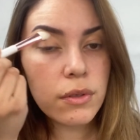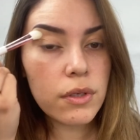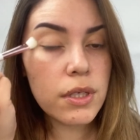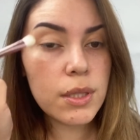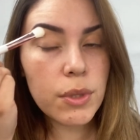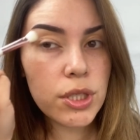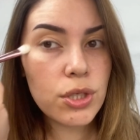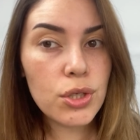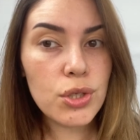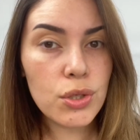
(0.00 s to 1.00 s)
These brushes
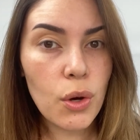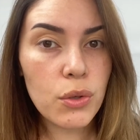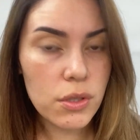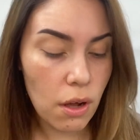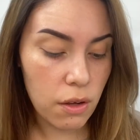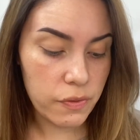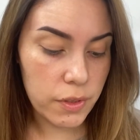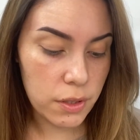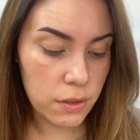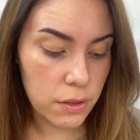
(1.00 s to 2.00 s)
are so
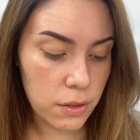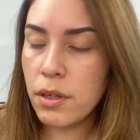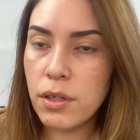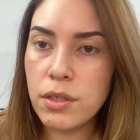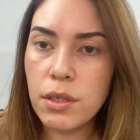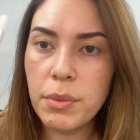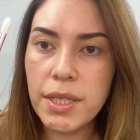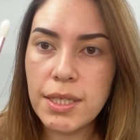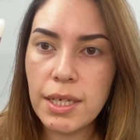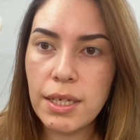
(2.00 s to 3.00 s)
soft. So I'm gonna
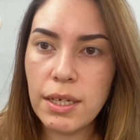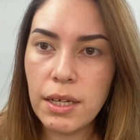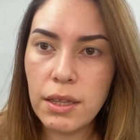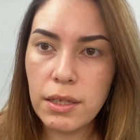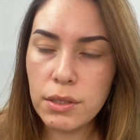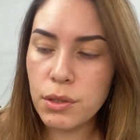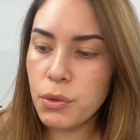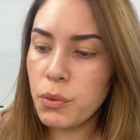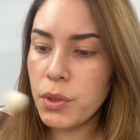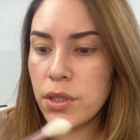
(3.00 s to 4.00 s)
take a Luxe
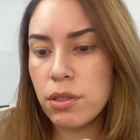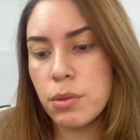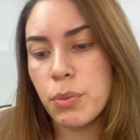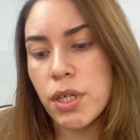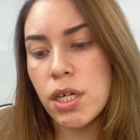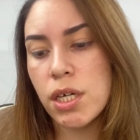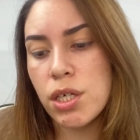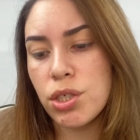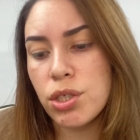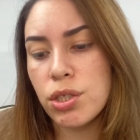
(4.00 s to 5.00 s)
Crease
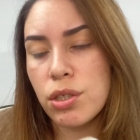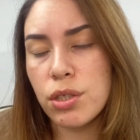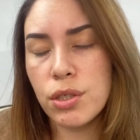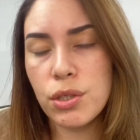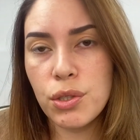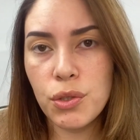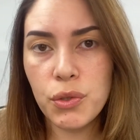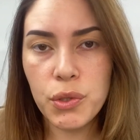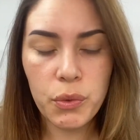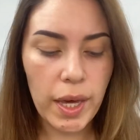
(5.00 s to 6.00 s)
brush, the
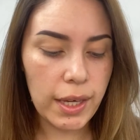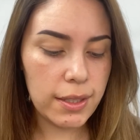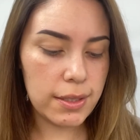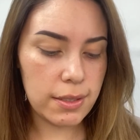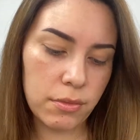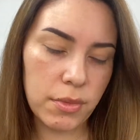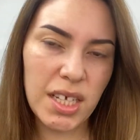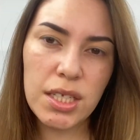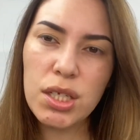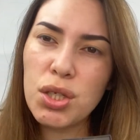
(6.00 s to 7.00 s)
228. I
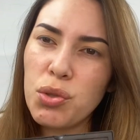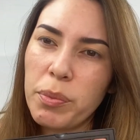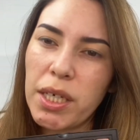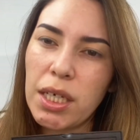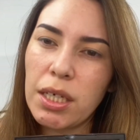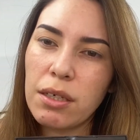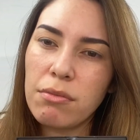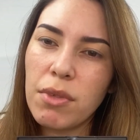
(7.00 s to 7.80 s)
guess I'll do pink.